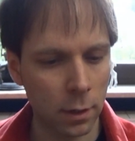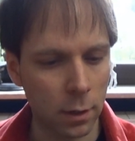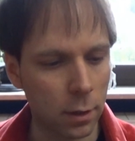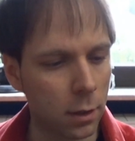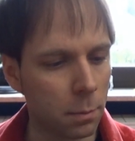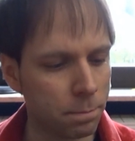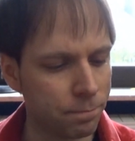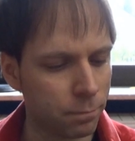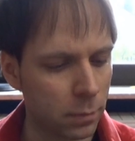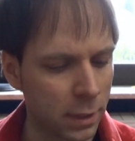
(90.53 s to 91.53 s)

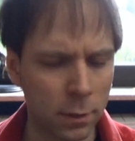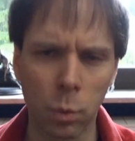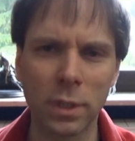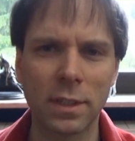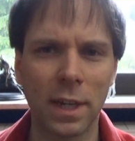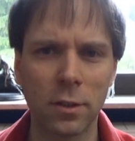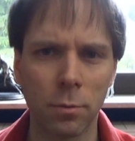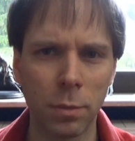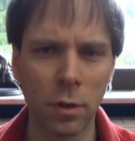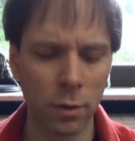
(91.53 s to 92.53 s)
It was said to
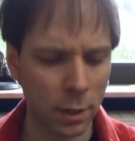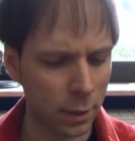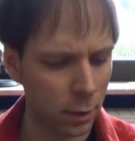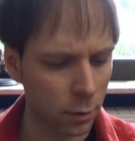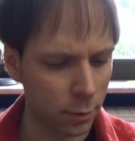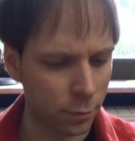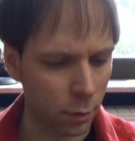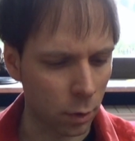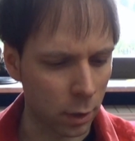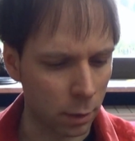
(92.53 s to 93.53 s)
be really good
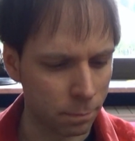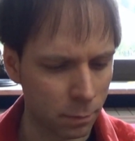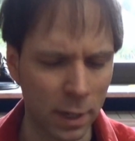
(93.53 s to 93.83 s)
for,